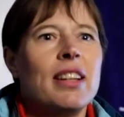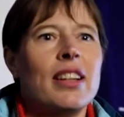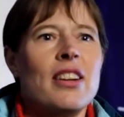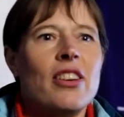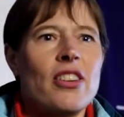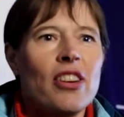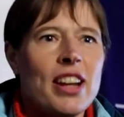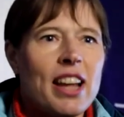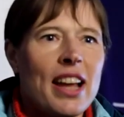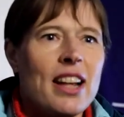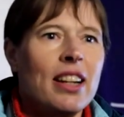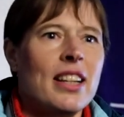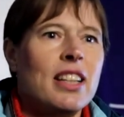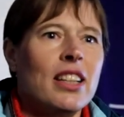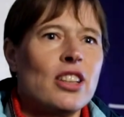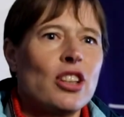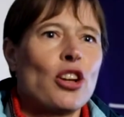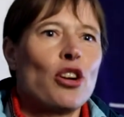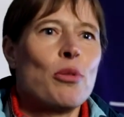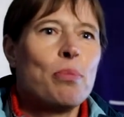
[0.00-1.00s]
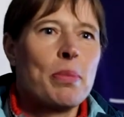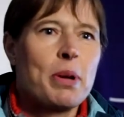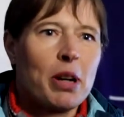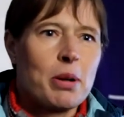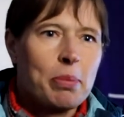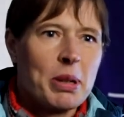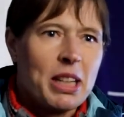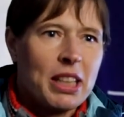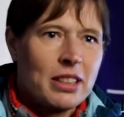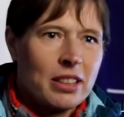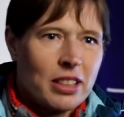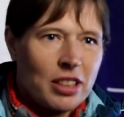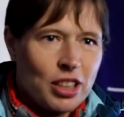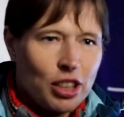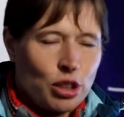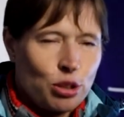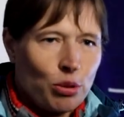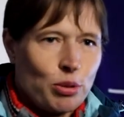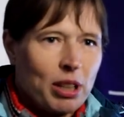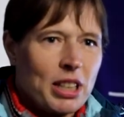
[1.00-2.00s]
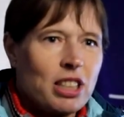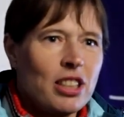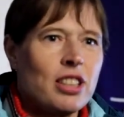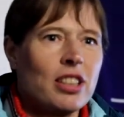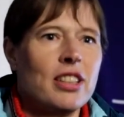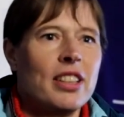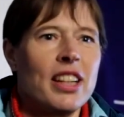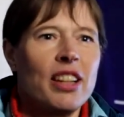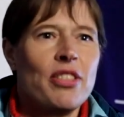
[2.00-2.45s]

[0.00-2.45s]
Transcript: in real interoperability situation,